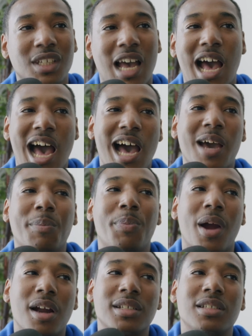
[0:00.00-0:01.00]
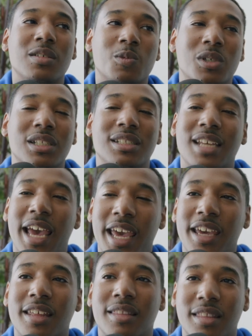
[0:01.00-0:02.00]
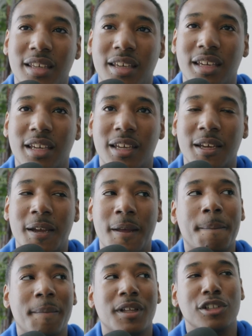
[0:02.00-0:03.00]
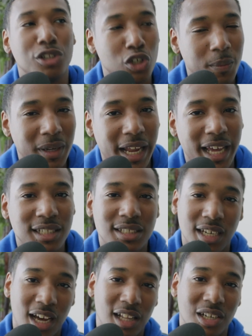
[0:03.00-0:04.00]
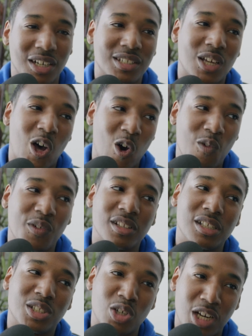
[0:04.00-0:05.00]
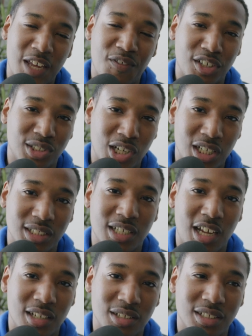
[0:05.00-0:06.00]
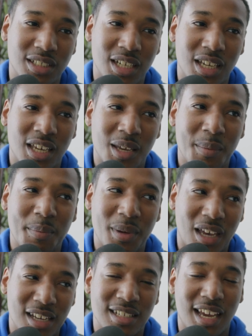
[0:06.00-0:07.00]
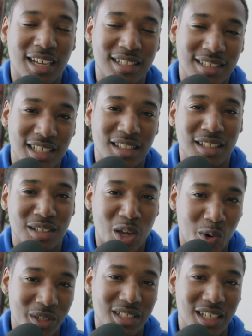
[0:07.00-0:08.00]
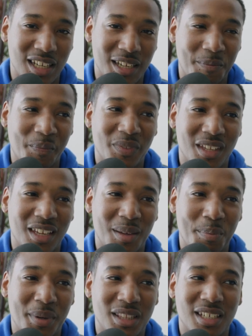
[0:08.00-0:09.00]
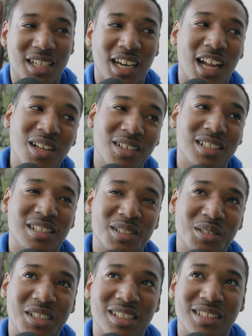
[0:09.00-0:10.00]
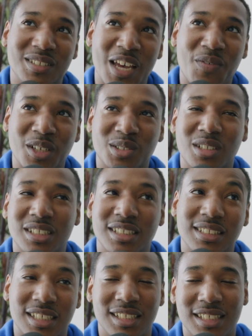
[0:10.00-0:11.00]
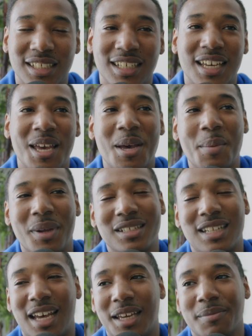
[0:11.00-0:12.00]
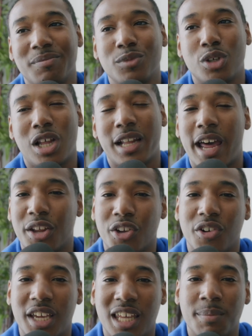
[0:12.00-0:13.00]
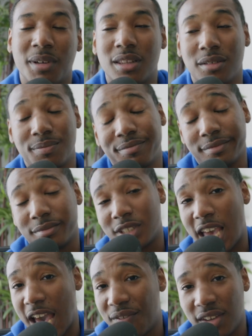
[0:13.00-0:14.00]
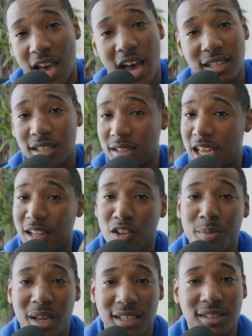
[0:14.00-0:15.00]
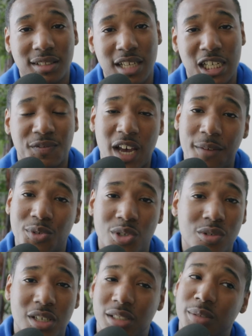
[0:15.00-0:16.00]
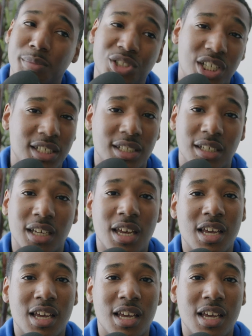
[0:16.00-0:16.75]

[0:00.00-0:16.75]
I personally would take the Luminex colors over the Sony FX30's colors because I can see the noise in it. But the color in the FX30 is good, but it's like a lot of green. But the caveat to the Luminex S5 II is magenta.